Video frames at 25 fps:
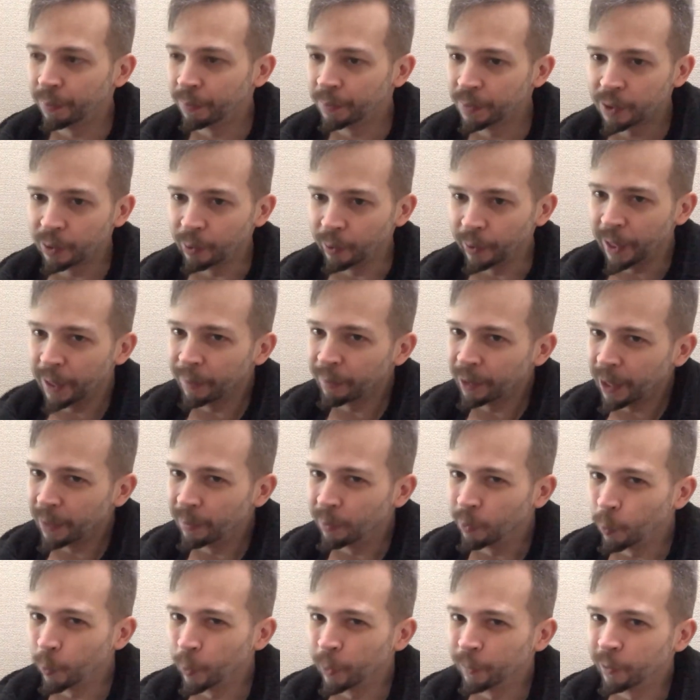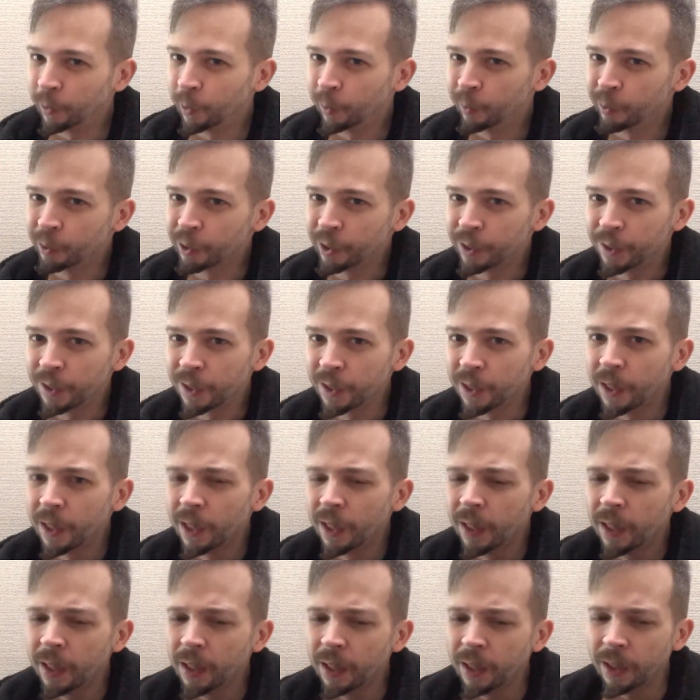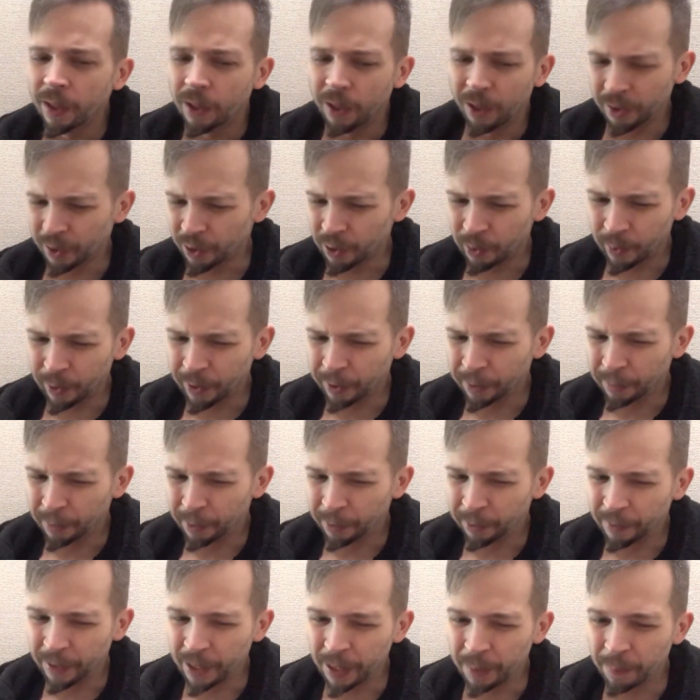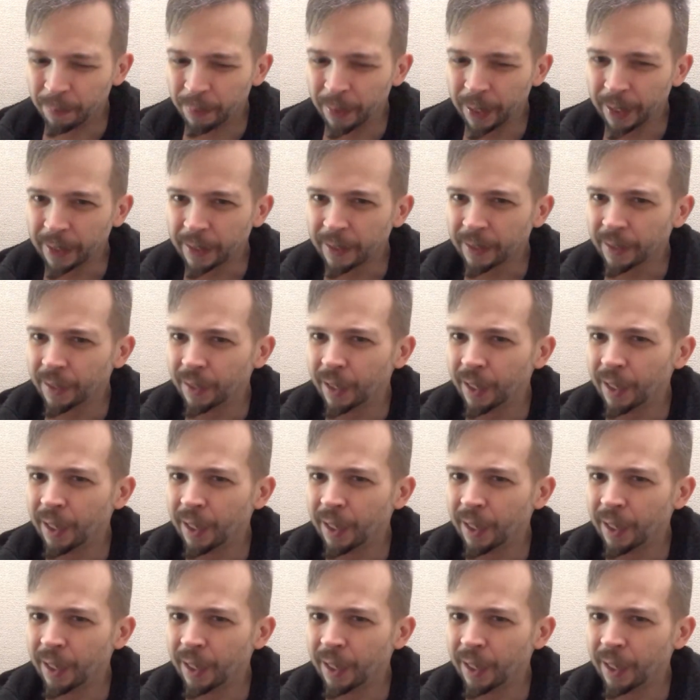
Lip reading: story that became Lord of Illusions, also a good movie. But